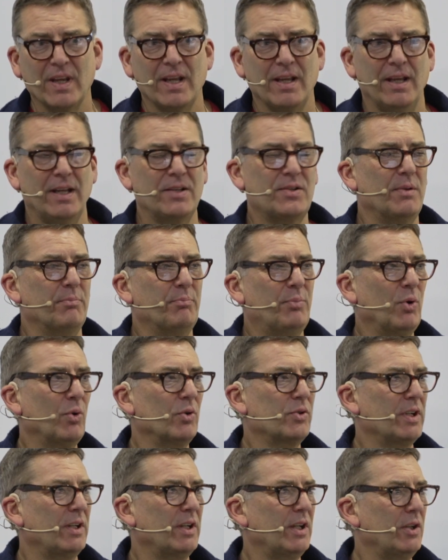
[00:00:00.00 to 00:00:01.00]
it's
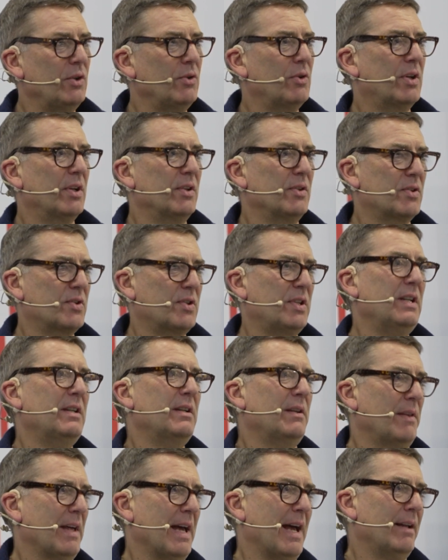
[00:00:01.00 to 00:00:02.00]
important that you consider
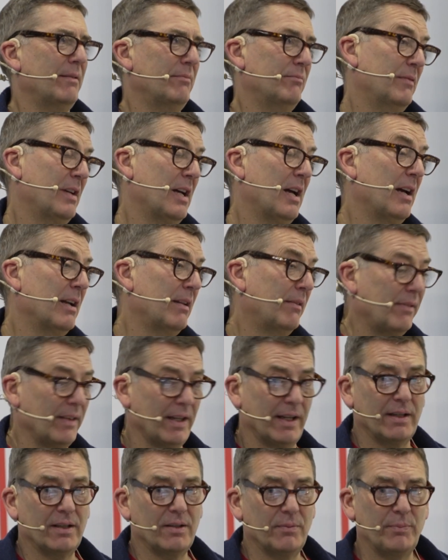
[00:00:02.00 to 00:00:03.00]
that, I
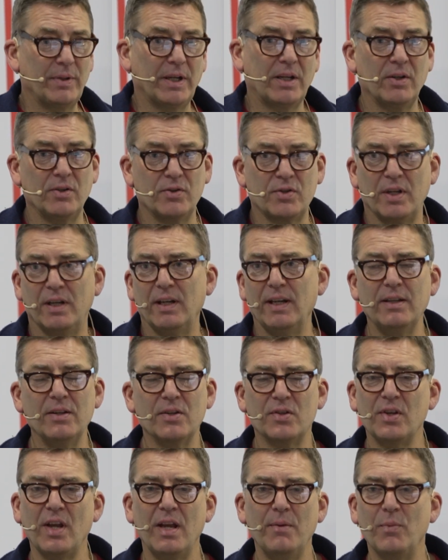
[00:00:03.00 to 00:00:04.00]
think, because in the
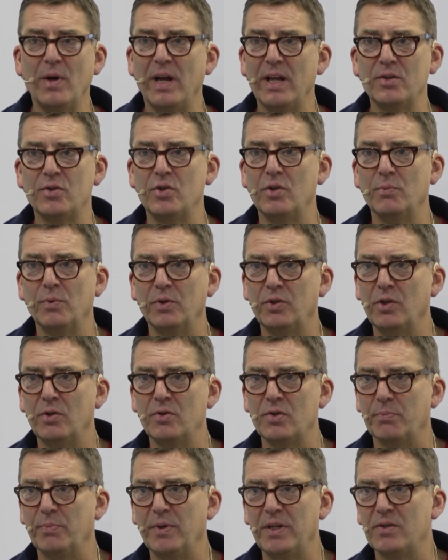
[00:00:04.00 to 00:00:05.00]
same way as you would use
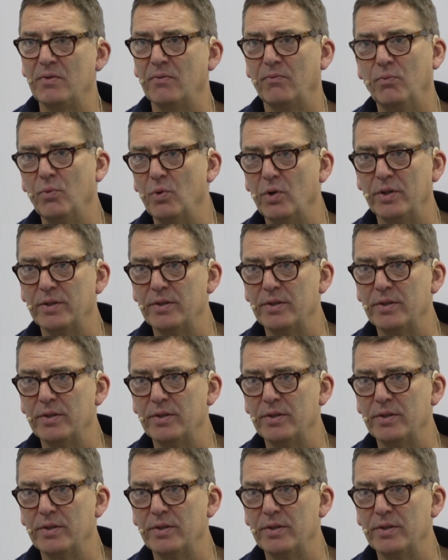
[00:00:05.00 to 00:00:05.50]
a piece of wood,